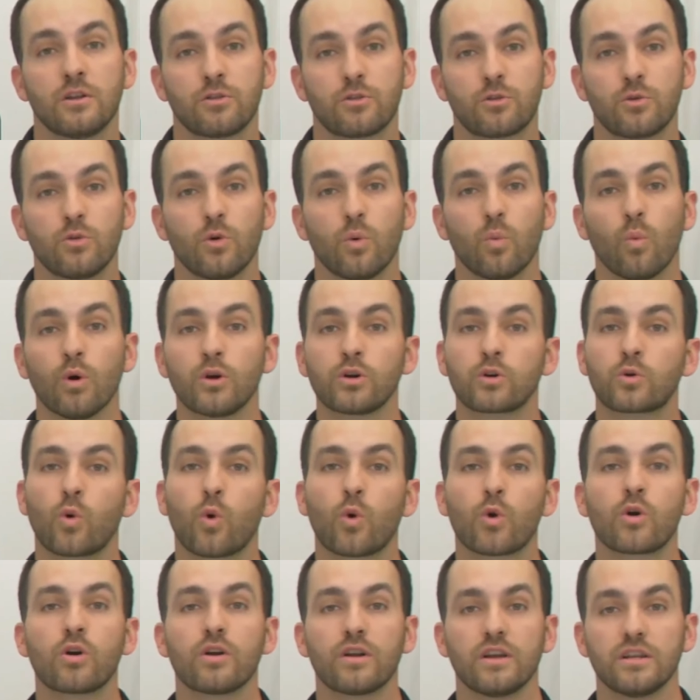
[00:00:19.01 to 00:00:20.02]
through the
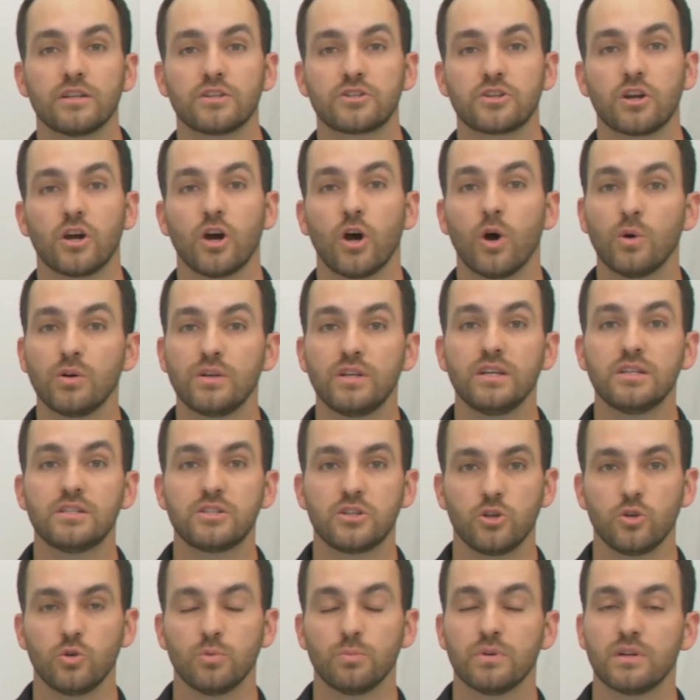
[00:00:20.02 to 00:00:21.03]
1/4 inch OD
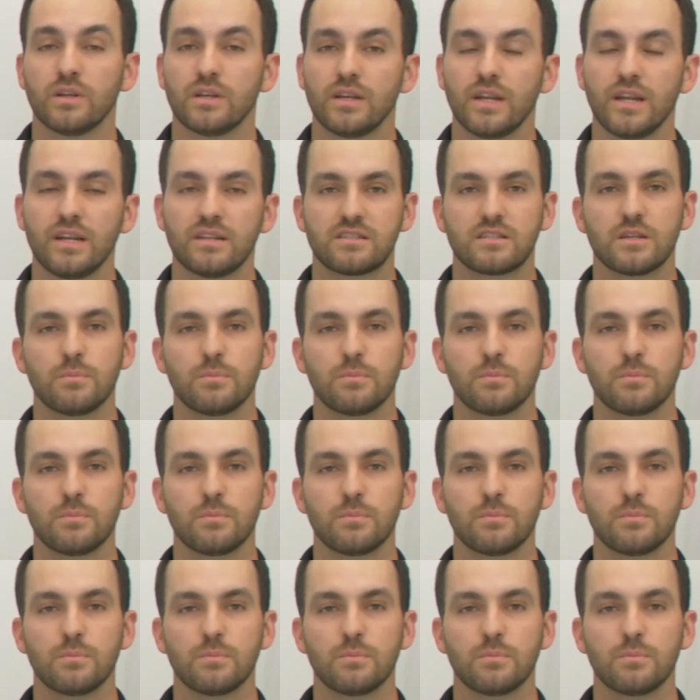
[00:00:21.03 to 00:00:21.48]
tube needs